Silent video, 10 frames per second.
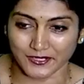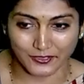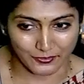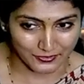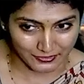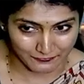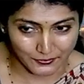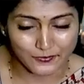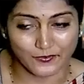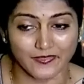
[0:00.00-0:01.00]
or review. So
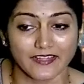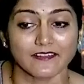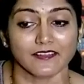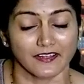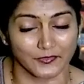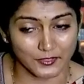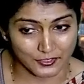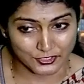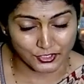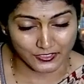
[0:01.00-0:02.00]
that is other
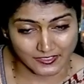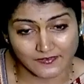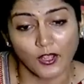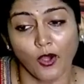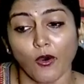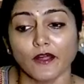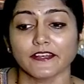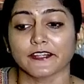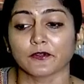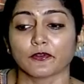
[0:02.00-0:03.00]
assurance, or it
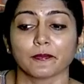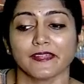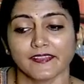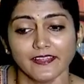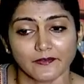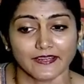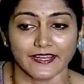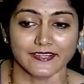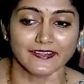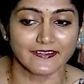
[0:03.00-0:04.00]
could be the
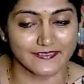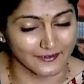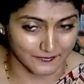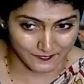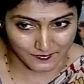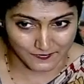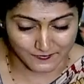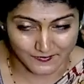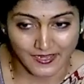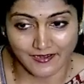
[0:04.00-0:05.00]
related services.
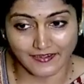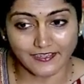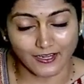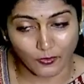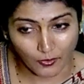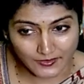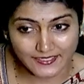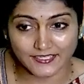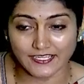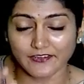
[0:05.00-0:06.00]
Right?
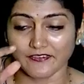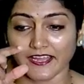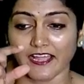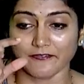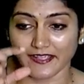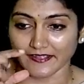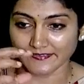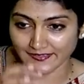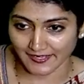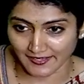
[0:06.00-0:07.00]
Accordingly, we have
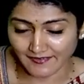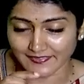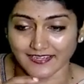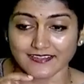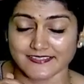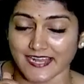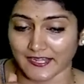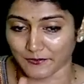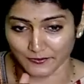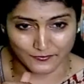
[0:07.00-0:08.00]
SA, that is
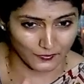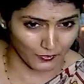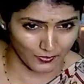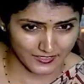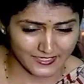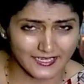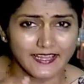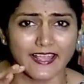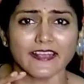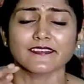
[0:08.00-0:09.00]
standards on auditing,
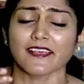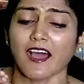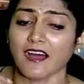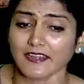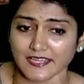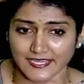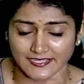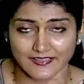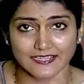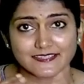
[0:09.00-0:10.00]
SRE, that
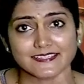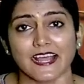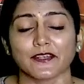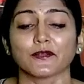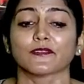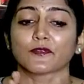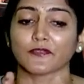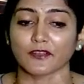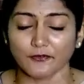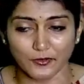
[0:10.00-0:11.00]
is standards on
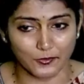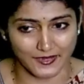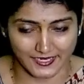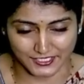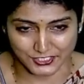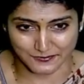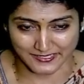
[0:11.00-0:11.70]
review engagement,